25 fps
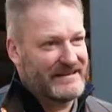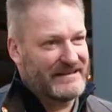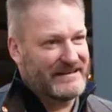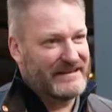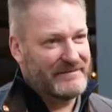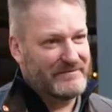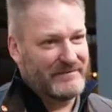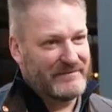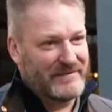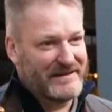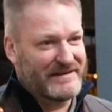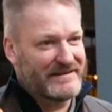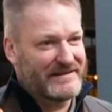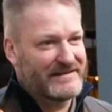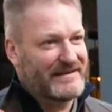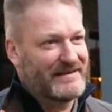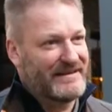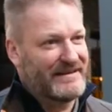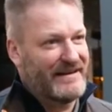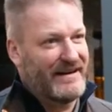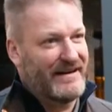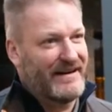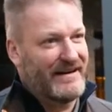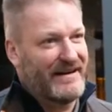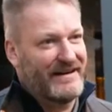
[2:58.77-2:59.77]
The numbers
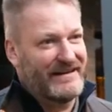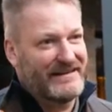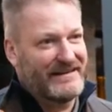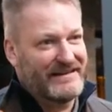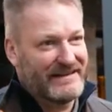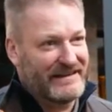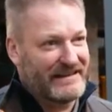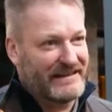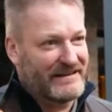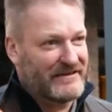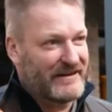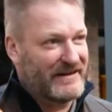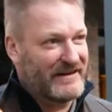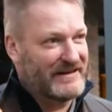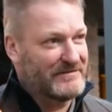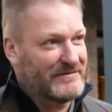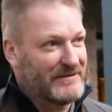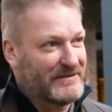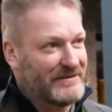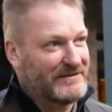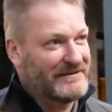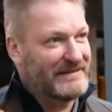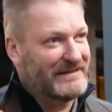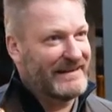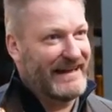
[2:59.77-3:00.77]
are
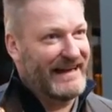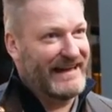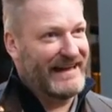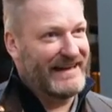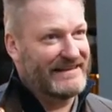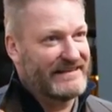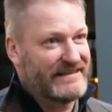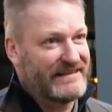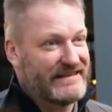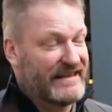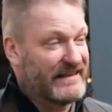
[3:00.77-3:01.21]
incredible and